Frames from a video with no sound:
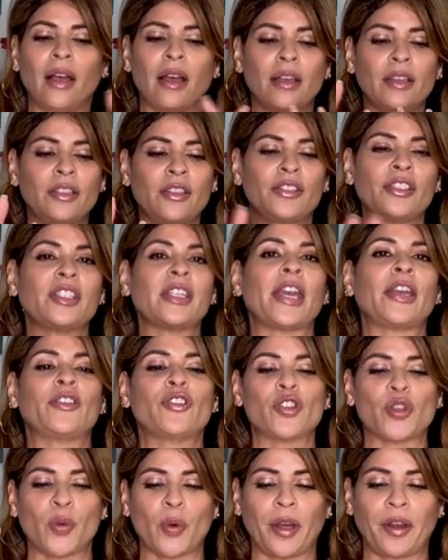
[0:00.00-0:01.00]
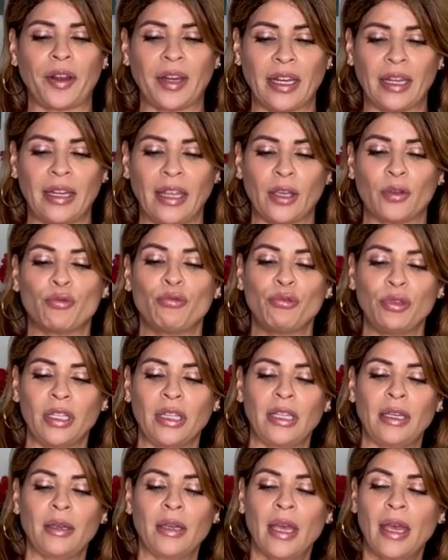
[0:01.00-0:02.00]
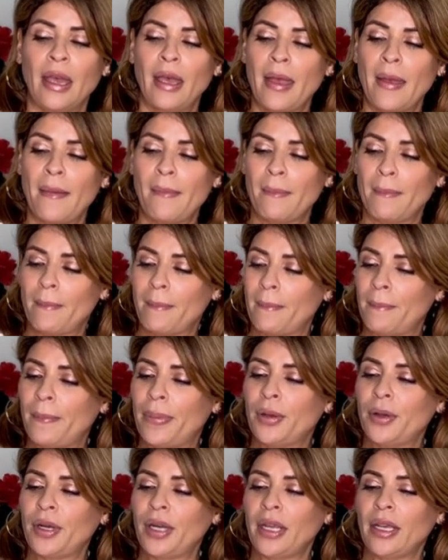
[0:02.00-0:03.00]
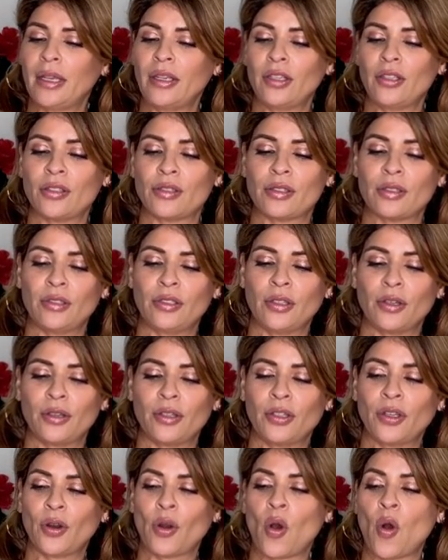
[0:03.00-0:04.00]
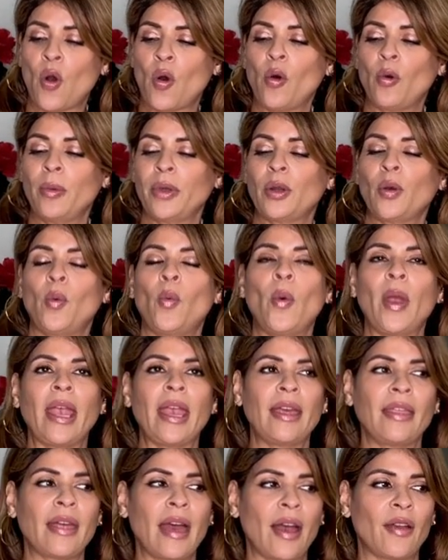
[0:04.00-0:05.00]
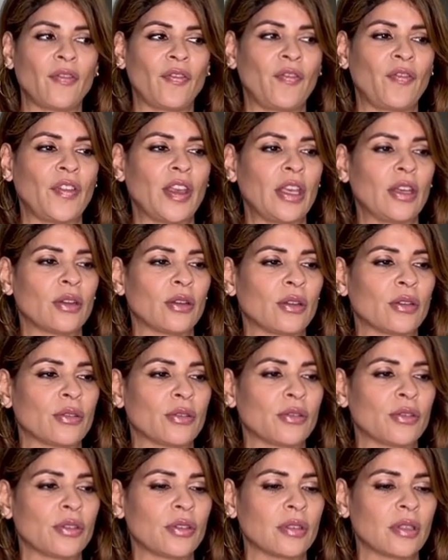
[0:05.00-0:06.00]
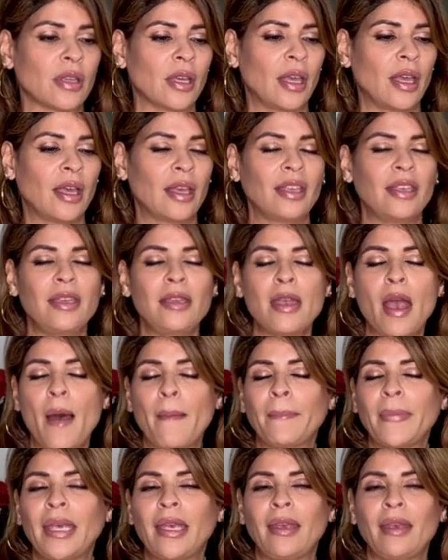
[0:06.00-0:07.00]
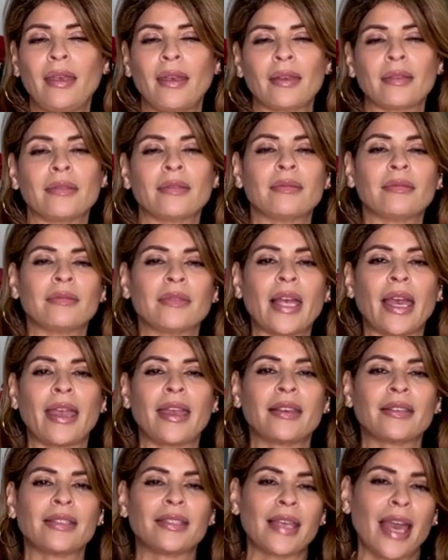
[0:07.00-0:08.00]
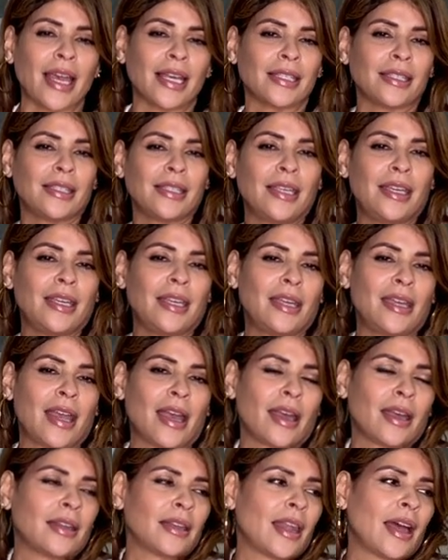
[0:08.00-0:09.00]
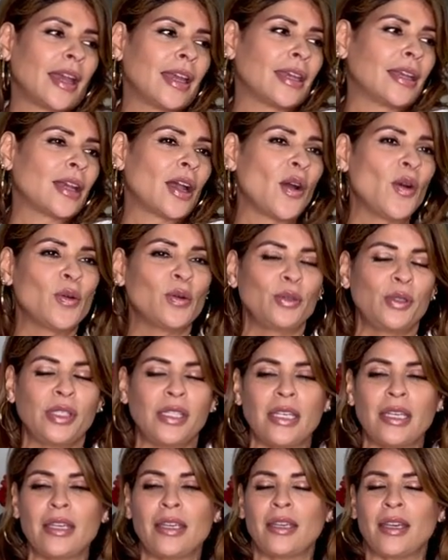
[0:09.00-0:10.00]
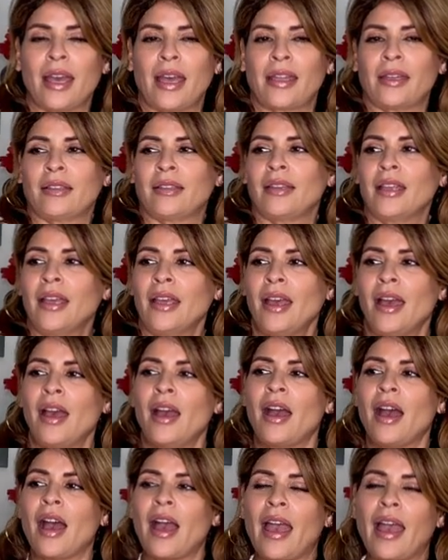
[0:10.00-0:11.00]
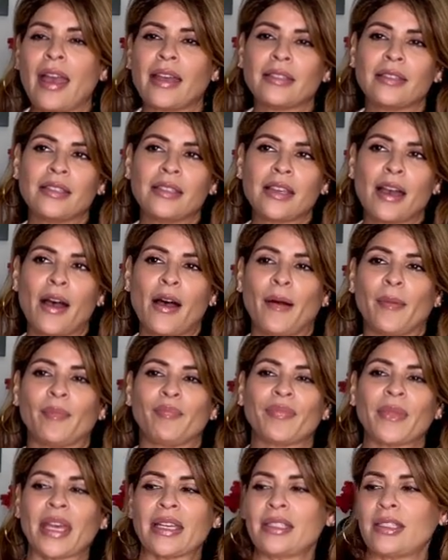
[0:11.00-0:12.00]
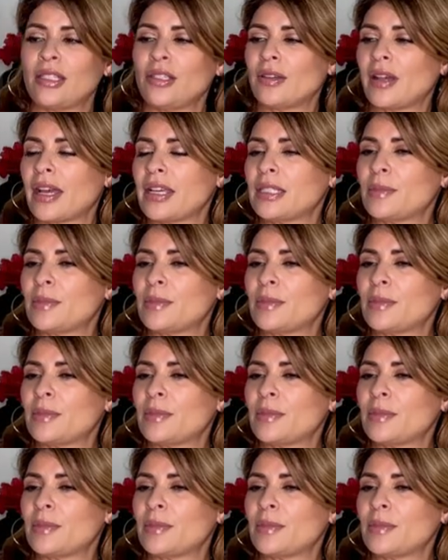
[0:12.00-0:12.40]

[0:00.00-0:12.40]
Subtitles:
your sanctuary, like really putting your home in a way that feels yummy and like sexy and like cozy and I see you guys